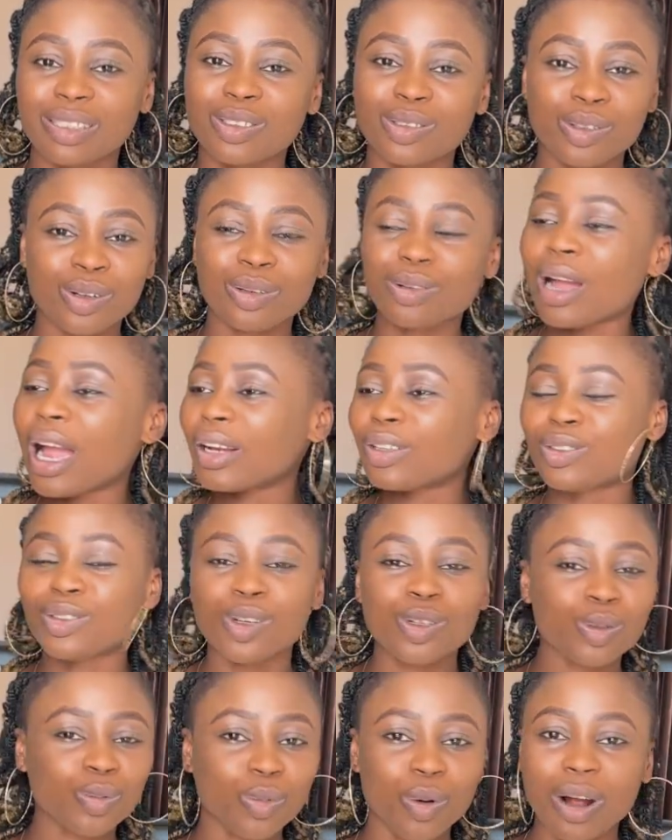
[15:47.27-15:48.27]
just i
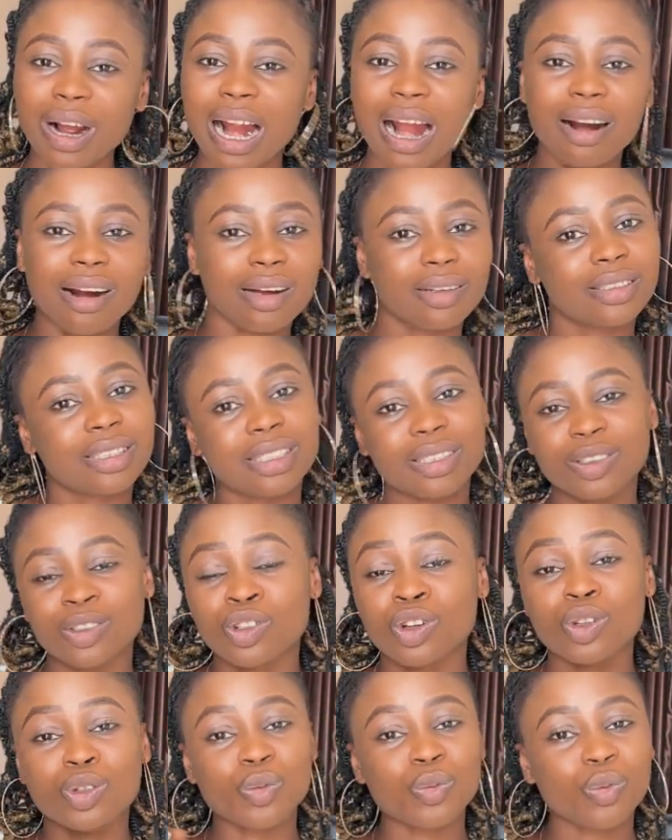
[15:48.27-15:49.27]
just walk around it
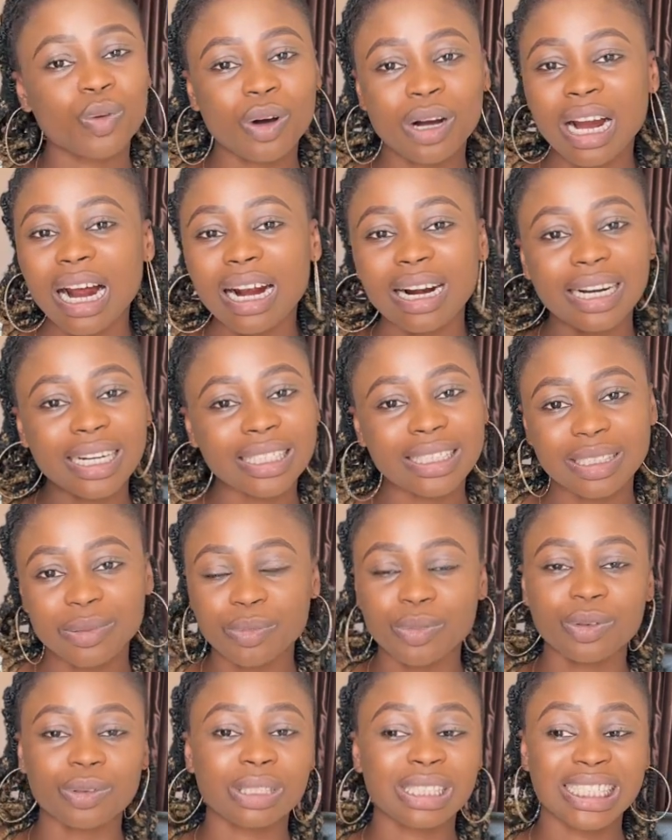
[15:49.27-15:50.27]
just walk around
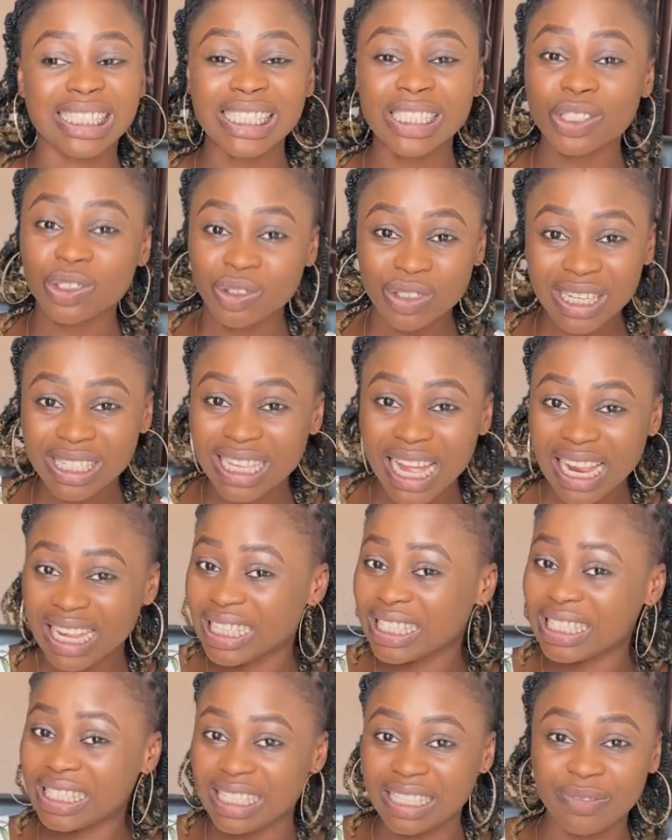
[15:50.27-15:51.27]
it but the stress that
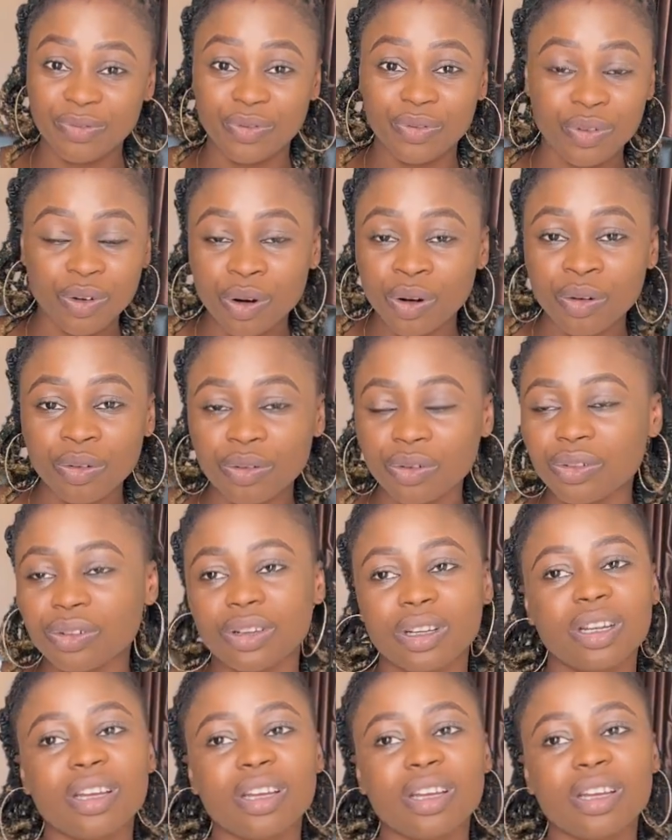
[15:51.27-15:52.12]
is involved